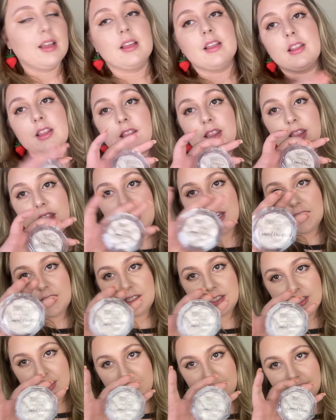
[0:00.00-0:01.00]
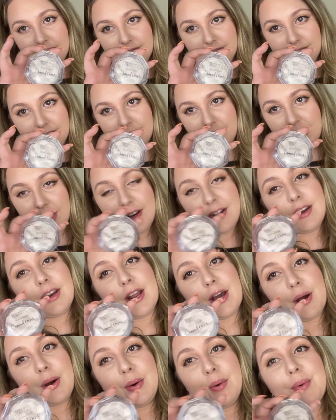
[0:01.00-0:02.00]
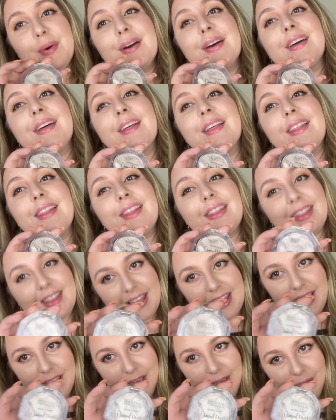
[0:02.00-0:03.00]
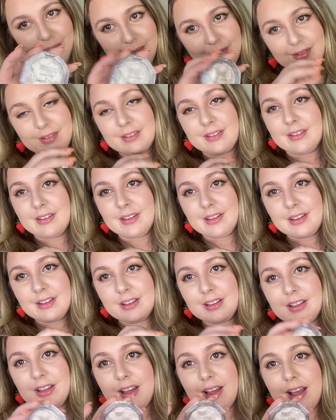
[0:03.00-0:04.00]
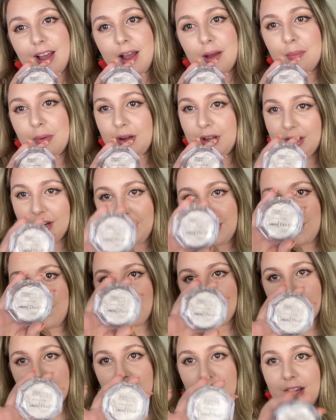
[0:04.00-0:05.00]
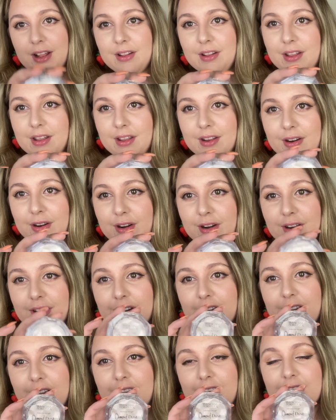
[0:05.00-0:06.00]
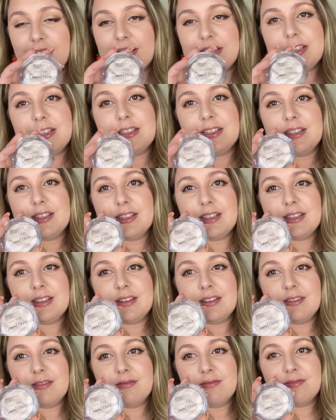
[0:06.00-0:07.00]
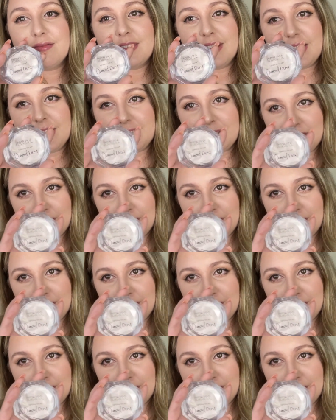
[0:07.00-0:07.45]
This, no, thank you. I bought an Ofra highlighter, and this